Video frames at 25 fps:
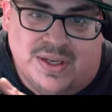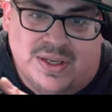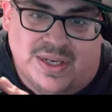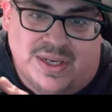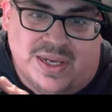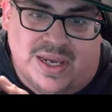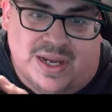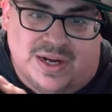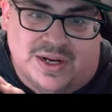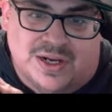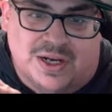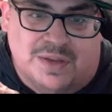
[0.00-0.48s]

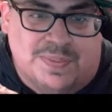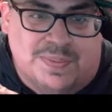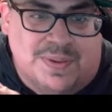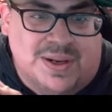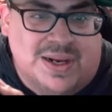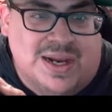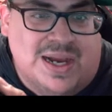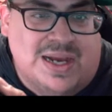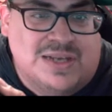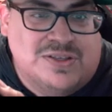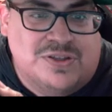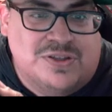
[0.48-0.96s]
He had a couple of
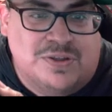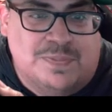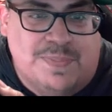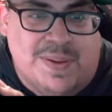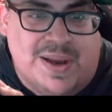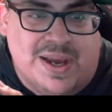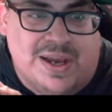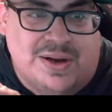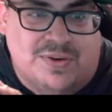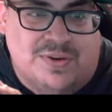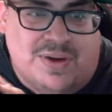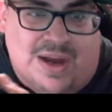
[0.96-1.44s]
guys on the
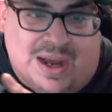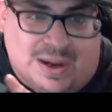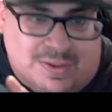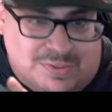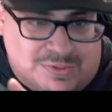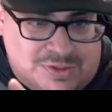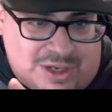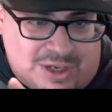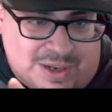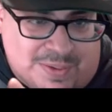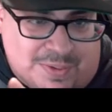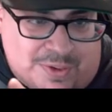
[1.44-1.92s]
panel. I
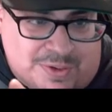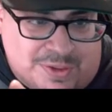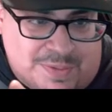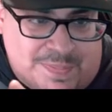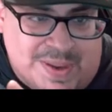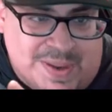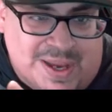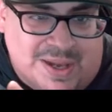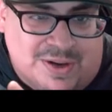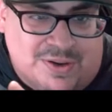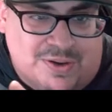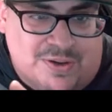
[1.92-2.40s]
was on the
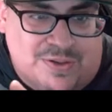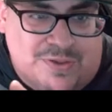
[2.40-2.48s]
panel